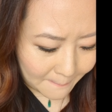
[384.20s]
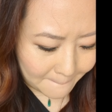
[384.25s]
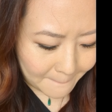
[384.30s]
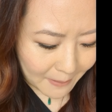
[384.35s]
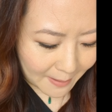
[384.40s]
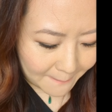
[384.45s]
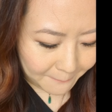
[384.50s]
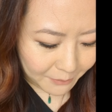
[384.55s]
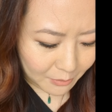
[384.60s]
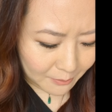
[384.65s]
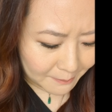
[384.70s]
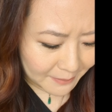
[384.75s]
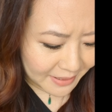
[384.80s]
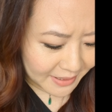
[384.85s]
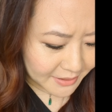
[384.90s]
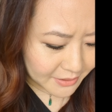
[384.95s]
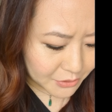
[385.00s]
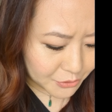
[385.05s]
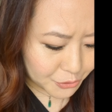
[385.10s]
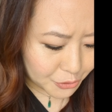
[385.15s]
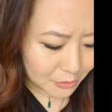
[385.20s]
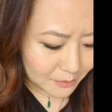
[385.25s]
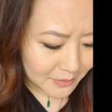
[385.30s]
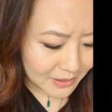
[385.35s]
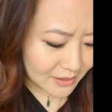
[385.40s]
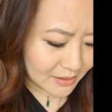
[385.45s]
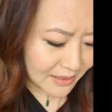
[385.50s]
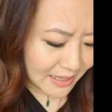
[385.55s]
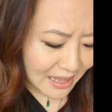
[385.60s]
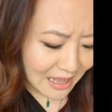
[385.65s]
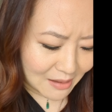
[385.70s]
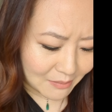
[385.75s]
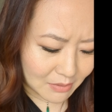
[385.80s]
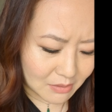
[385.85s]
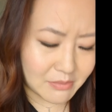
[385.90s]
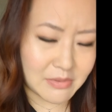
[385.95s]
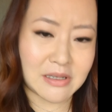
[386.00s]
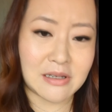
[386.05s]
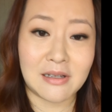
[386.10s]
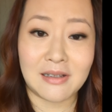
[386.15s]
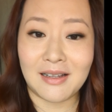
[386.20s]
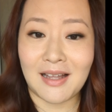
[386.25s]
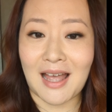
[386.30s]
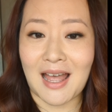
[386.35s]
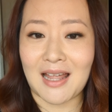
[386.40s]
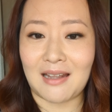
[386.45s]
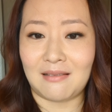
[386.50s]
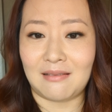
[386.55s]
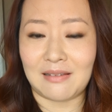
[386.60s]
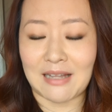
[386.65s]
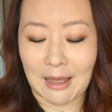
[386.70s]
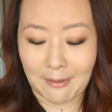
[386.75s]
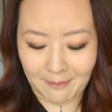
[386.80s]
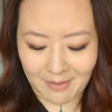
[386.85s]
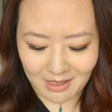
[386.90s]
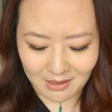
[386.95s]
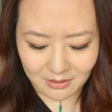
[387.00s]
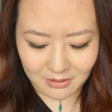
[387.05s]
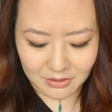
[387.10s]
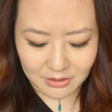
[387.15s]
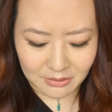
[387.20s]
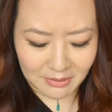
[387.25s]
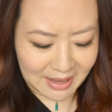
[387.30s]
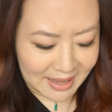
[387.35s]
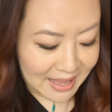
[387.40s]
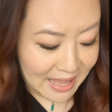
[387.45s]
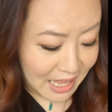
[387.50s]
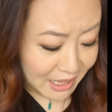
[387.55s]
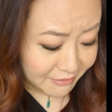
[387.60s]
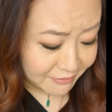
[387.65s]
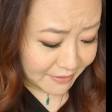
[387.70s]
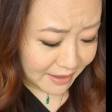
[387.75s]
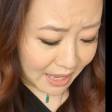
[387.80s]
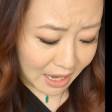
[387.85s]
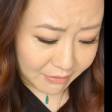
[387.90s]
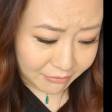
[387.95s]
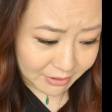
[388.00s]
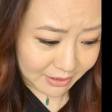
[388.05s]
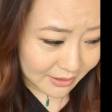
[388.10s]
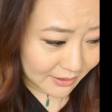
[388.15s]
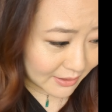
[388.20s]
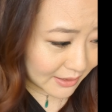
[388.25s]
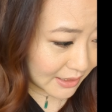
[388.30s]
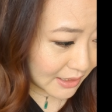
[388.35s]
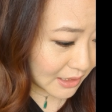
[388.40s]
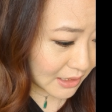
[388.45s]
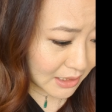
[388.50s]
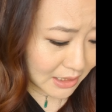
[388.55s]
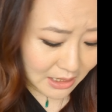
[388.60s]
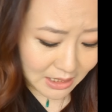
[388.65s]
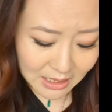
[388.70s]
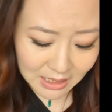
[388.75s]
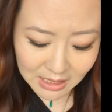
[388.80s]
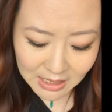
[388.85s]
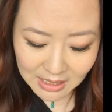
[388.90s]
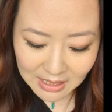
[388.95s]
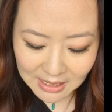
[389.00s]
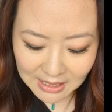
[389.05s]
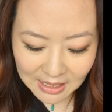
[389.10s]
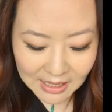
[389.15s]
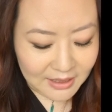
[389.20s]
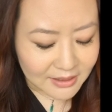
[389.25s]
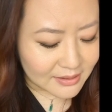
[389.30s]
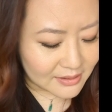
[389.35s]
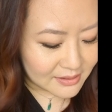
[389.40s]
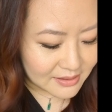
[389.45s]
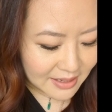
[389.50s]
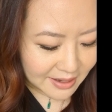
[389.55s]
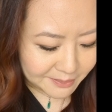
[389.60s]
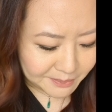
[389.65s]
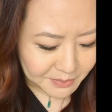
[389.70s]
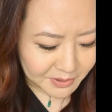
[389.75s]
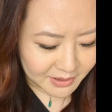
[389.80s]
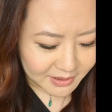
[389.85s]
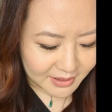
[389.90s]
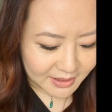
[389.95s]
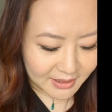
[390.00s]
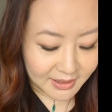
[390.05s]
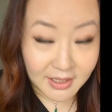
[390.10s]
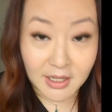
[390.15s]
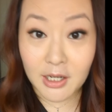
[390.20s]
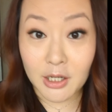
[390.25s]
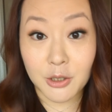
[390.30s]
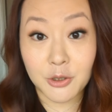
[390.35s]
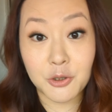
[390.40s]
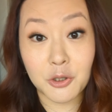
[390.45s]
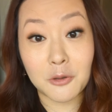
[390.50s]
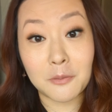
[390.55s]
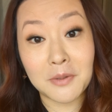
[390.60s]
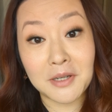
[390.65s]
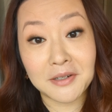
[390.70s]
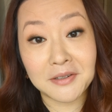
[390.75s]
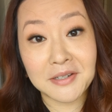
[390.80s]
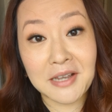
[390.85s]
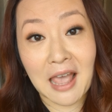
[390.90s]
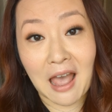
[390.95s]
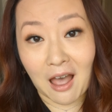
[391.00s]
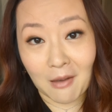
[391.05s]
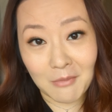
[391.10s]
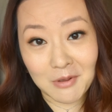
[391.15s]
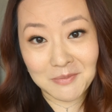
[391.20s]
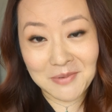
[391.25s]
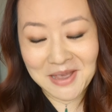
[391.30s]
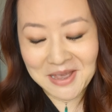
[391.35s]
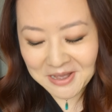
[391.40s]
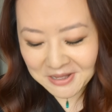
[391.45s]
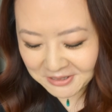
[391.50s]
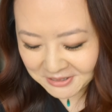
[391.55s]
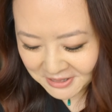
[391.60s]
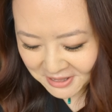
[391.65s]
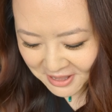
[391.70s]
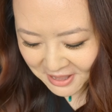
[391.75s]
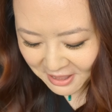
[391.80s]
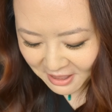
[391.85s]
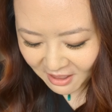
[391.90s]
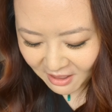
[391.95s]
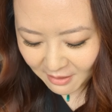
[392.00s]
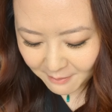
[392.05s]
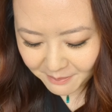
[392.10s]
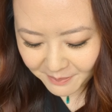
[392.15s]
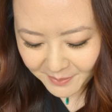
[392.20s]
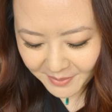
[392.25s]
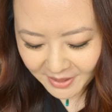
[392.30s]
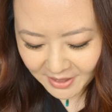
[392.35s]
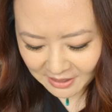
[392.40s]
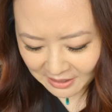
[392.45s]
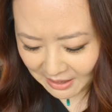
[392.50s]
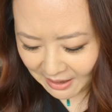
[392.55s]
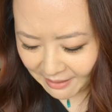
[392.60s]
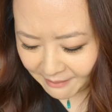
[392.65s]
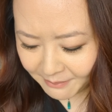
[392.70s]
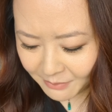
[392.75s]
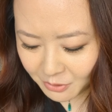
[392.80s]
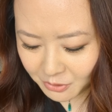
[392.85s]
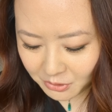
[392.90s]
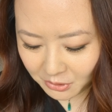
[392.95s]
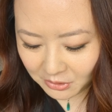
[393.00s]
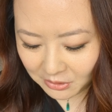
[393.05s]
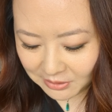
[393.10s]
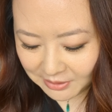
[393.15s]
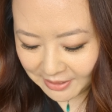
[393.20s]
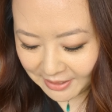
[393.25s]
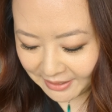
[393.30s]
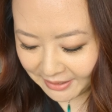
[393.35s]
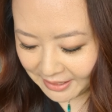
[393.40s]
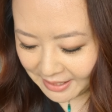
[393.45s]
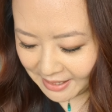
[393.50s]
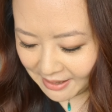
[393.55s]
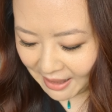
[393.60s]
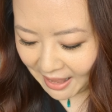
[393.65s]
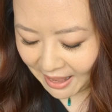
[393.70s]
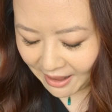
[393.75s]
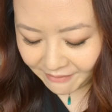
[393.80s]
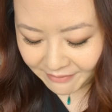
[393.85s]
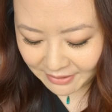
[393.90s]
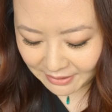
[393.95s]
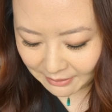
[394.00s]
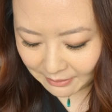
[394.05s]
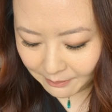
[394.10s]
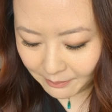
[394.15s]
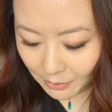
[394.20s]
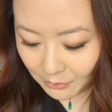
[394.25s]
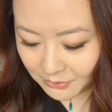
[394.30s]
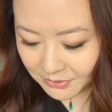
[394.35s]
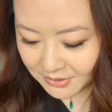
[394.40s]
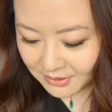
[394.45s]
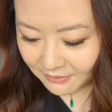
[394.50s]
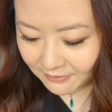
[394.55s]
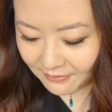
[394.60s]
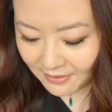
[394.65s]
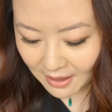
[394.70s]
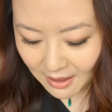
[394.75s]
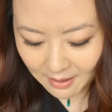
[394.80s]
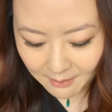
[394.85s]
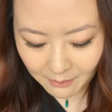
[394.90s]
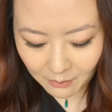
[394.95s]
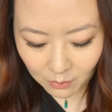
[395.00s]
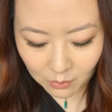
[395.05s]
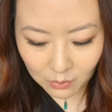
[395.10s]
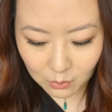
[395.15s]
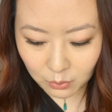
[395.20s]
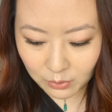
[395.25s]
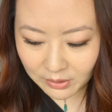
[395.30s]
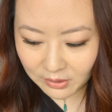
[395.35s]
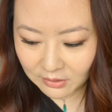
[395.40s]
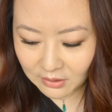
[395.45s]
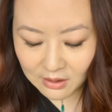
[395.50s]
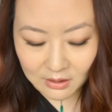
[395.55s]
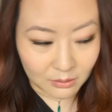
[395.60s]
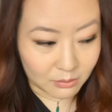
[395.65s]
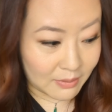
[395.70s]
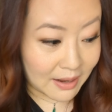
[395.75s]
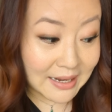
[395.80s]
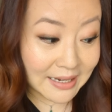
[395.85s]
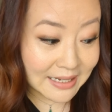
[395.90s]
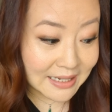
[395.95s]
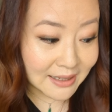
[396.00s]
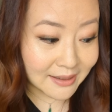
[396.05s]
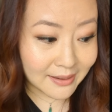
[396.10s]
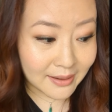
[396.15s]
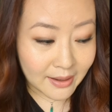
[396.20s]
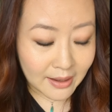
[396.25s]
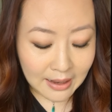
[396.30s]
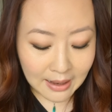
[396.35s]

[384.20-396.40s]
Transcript: peppermint, German chamomile, and lemon. So I have everything except the German chamomile, but I'm sure like having most of them will already